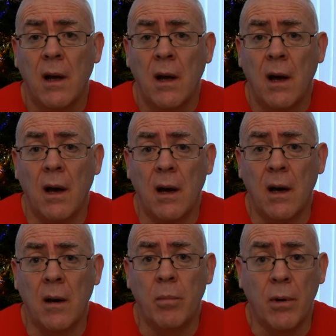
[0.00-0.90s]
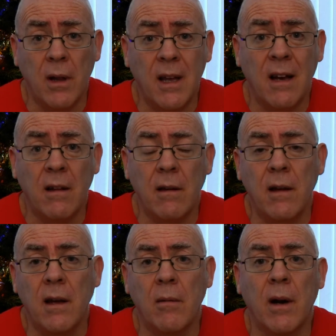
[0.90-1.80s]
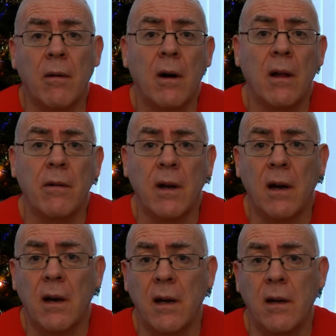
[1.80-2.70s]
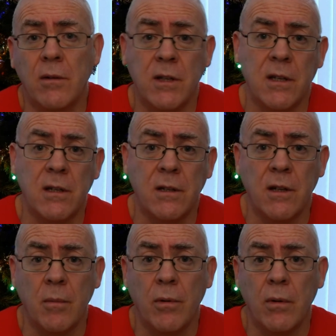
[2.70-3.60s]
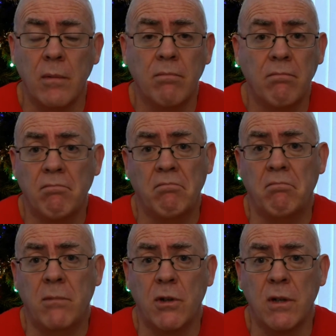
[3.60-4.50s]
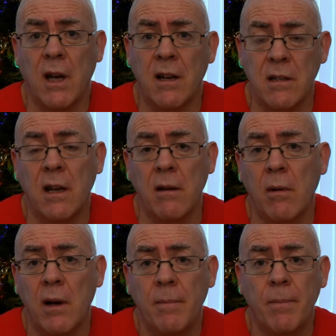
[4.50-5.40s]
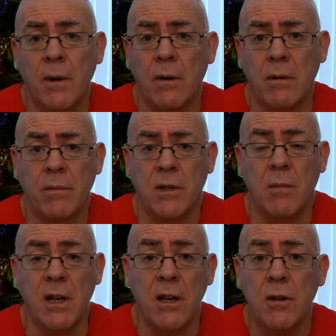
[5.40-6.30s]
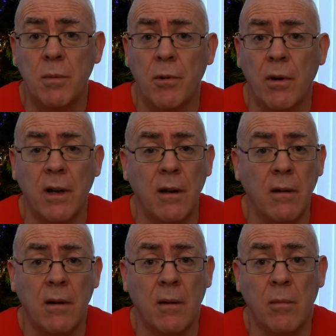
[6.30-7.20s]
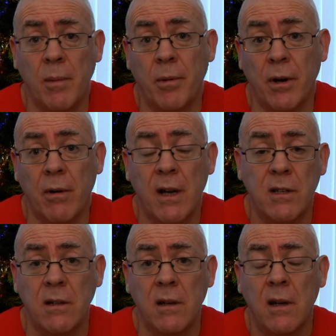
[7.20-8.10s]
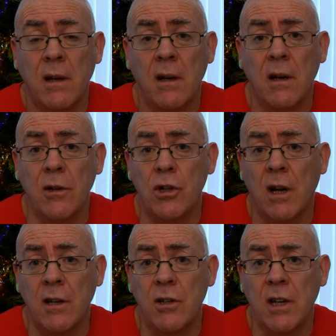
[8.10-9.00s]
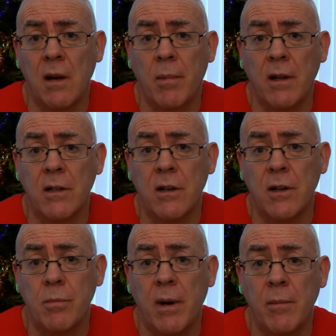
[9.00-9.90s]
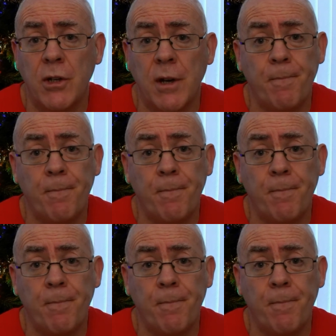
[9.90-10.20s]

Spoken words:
But at the end of the day, would I rather a guy who's Thistle to the bone doesn't get us anywhere, or somebody new's brought in and we progress and challenge to get back in the Scottish Premiership?